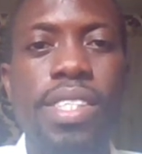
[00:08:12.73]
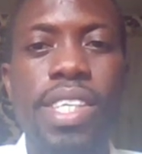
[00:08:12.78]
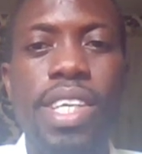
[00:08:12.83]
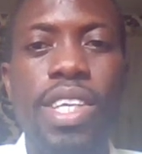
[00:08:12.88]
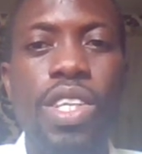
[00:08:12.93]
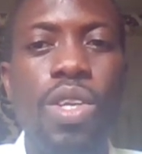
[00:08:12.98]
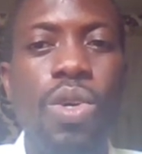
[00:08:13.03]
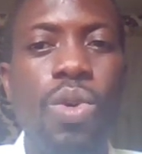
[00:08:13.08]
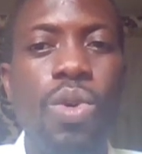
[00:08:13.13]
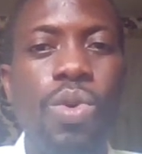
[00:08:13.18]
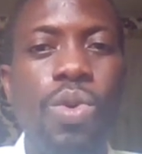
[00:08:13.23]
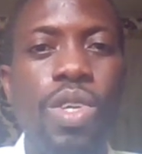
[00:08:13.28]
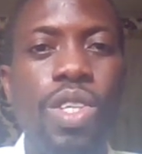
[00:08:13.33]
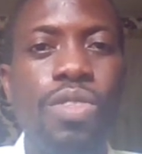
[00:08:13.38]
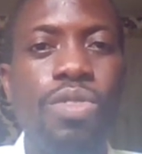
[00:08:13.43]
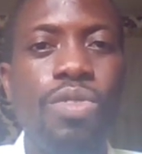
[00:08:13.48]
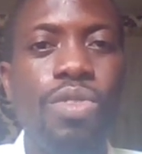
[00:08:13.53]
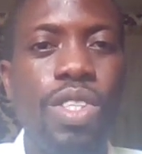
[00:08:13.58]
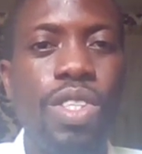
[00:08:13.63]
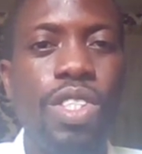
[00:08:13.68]
Said, no,
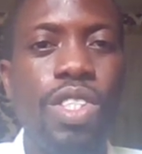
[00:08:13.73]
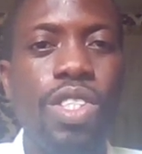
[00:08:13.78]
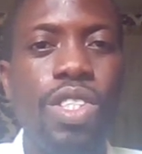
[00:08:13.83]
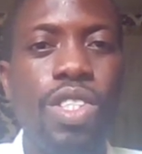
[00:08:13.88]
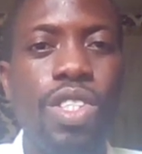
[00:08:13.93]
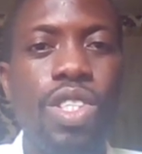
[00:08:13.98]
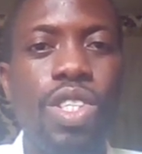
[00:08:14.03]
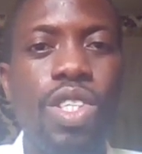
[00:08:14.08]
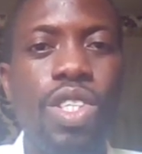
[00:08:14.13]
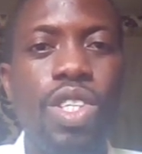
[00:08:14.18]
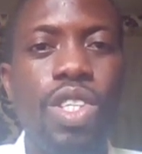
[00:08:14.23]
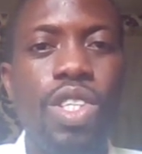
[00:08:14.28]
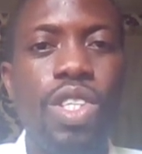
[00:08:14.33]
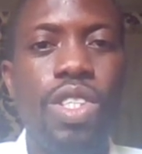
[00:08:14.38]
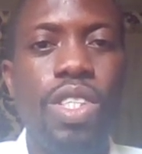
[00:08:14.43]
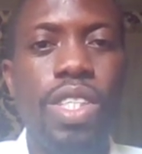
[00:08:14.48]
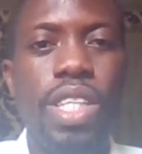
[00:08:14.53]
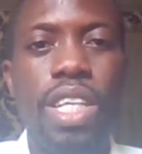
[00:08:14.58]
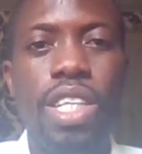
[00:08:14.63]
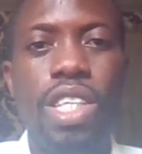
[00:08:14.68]
it's
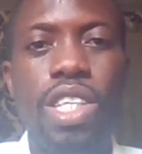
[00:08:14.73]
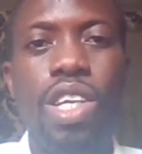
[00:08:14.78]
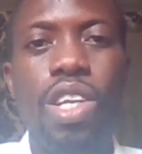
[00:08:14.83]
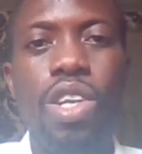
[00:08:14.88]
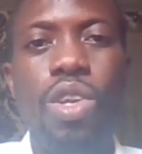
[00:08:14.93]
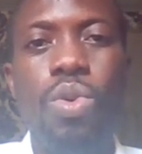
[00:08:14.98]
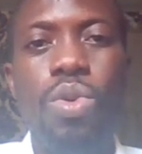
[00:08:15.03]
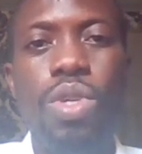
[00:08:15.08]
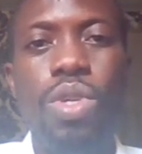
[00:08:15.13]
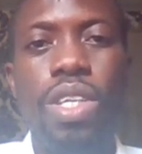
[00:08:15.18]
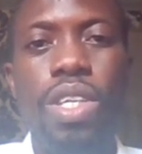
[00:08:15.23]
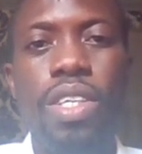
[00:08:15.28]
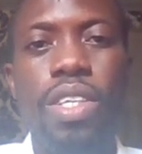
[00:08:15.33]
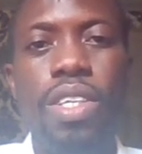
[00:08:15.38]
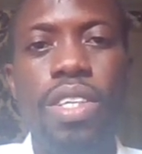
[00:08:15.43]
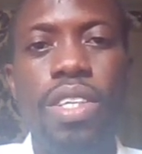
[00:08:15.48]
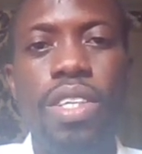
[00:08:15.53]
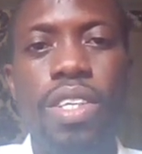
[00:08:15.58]
that the glory